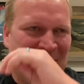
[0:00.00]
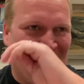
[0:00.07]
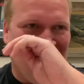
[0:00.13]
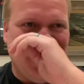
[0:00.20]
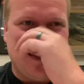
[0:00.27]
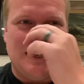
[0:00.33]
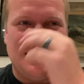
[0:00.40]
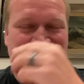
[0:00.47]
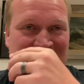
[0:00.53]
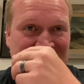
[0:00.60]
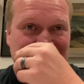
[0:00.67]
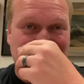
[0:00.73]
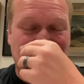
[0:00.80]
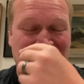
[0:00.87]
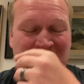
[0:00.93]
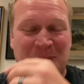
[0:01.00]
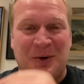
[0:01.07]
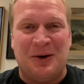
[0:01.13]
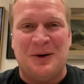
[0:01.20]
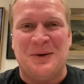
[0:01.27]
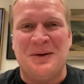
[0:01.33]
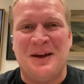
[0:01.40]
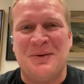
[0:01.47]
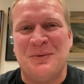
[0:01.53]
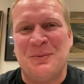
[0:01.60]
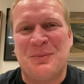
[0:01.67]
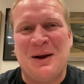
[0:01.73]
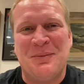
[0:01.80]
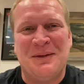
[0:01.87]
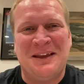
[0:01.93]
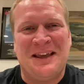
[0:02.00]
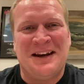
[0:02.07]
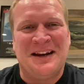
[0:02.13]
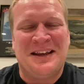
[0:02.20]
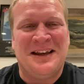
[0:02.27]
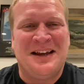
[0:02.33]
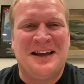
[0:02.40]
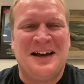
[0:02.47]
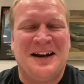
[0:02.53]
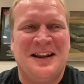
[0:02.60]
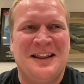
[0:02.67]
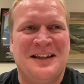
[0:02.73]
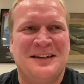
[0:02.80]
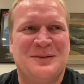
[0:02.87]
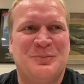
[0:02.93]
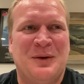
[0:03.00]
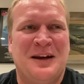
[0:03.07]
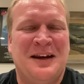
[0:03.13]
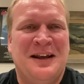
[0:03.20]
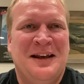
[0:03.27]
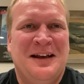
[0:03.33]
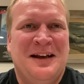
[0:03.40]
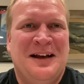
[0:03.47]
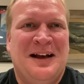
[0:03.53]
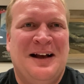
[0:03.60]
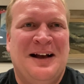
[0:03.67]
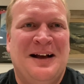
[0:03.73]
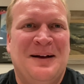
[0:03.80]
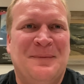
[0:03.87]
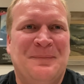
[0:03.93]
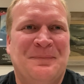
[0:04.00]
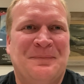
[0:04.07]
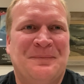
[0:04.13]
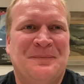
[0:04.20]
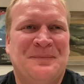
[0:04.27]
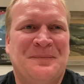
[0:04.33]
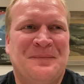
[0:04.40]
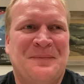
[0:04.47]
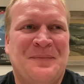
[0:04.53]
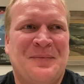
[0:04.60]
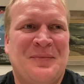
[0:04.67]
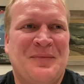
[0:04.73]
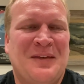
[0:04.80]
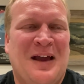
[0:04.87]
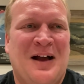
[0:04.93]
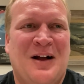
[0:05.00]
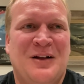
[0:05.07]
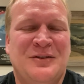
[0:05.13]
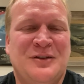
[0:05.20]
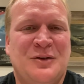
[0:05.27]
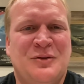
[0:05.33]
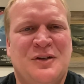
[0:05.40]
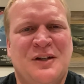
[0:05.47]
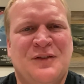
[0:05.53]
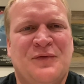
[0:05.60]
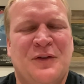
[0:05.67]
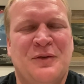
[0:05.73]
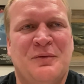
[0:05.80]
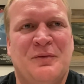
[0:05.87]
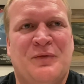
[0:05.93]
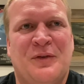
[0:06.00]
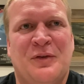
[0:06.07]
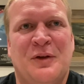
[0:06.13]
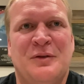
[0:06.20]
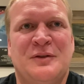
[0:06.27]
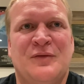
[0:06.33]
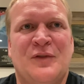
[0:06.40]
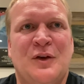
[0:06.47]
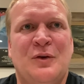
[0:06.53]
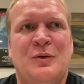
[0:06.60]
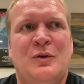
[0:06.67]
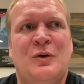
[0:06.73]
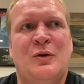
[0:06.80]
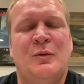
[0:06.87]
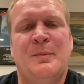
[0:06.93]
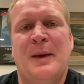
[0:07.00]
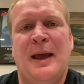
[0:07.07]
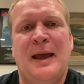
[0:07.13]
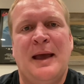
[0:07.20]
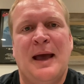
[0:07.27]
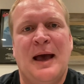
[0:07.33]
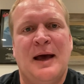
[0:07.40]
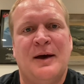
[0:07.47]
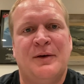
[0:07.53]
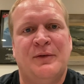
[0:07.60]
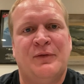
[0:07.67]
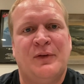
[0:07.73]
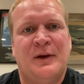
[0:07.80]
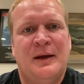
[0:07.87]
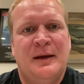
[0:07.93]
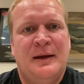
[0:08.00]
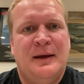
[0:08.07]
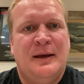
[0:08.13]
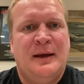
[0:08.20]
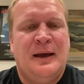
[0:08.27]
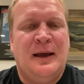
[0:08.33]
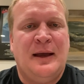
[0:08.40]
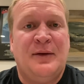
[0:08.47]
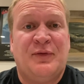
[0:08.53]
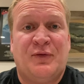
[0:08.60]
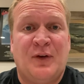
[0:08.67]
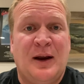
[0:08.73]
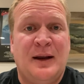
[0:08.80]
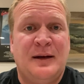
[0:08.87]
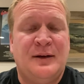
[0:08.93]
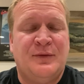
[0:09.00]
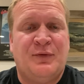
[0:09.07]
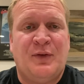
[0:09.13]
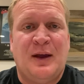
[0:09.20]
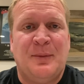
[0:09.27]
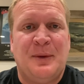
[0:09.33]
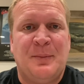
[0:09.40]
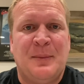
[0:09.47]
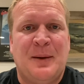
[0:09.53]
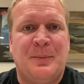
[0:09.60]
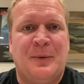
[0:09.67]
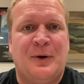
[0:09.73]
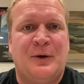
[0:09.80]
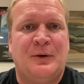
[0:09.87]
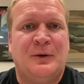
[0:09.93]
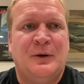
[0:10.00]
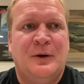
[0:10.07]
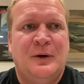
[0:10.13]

miss his sense of humor and, and will probably get a kick out of this, but. Um, also, just for, for those of you who may have a friend, family member